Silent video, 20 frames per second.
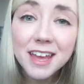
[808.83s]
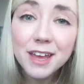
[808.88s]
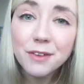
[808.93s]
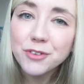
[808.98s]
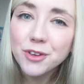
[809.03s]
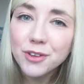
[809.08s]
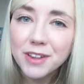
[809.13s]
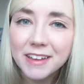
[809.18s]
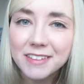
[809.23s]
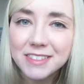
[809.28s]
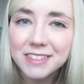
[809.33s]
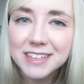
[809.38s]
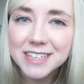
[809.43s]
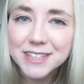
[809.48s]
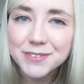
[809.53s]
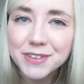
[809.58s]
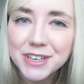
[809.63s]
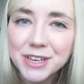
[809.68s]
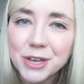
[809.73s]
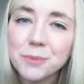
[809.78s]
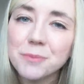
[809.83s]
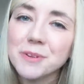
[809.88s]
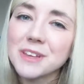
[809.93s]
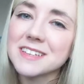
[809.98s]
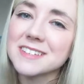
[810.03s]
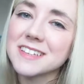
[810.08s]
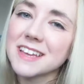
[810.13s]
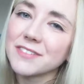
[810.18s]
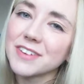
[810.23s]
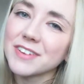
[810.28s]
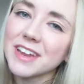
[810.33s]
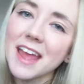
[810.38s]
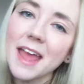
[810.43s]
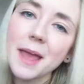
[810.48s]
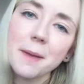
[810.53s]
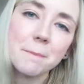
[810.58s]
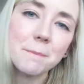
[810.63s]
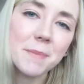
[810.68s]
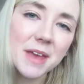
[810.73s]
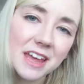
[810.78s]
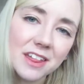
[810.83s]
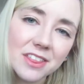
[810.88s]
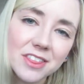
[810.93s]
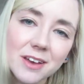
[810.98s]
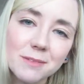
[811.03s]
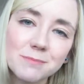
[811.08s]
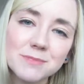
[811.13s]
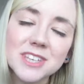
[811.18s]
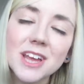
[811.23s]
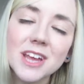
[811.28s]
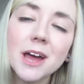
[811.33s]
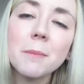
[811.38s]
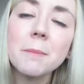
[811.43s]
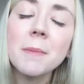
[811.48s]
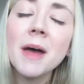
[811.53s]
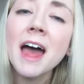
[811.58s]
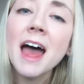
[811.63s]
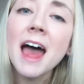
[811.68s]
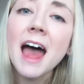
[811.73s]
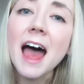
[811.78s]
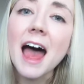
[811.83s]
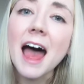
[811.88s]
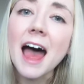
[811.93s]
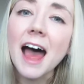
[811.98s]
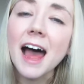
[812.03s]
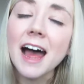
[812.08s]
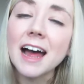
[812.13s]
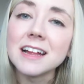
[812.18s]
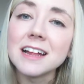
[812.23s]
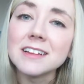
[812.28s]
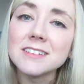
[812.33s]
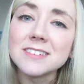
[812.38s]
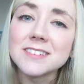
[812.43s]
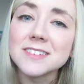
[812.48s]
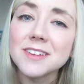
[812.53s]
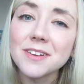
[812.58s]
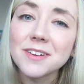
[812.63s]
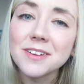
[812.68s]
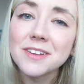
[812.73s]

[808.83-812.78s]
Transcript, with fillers: If you like this video please give it a big thumbs up and